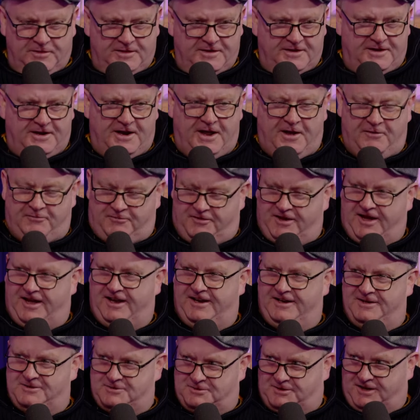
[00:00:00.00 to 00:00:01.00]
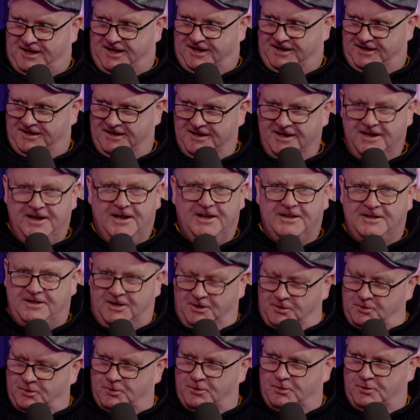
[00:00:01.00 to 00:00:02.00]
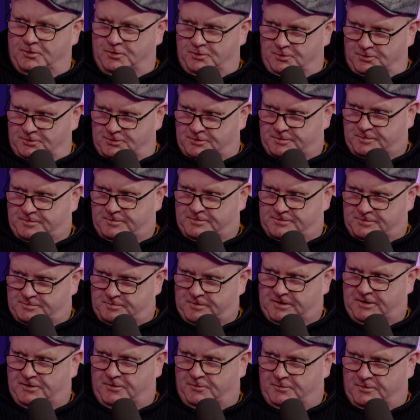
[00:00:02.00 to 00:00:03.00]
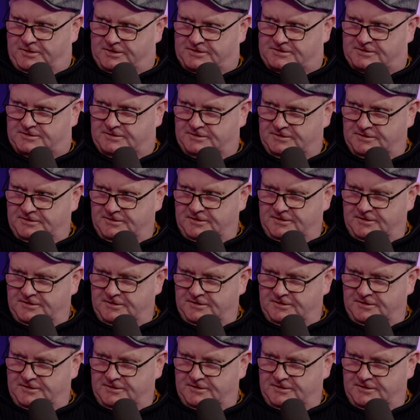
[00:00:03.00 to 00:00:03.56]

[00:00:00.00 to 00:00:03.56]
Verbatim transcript: in Afghanistan to not know who Smeaton was.